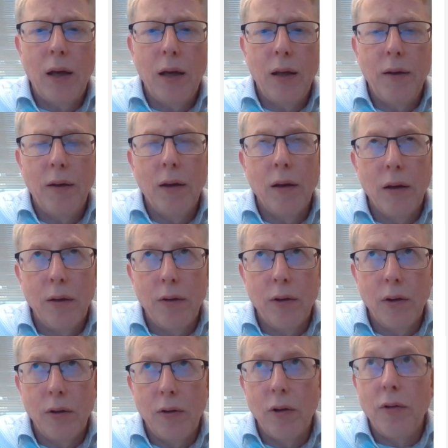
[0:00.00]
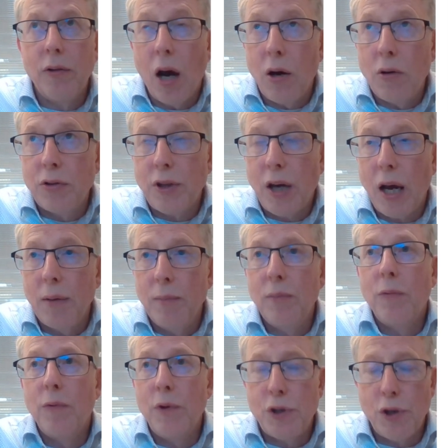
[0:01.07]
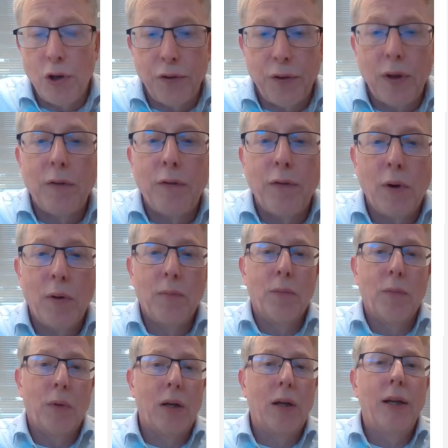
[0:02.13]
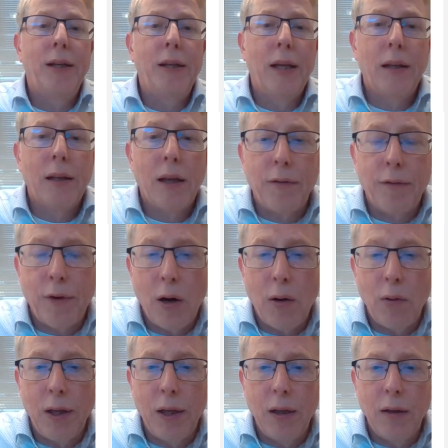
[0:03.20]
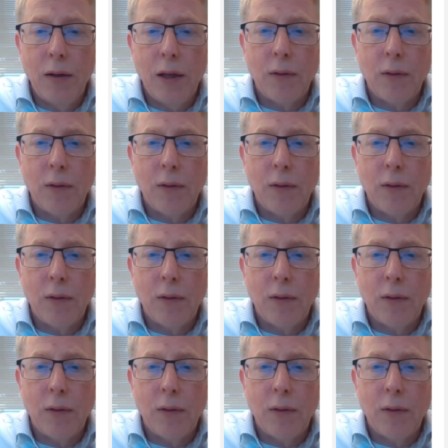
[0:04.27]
and the downtime resulting from cleaning that fouling,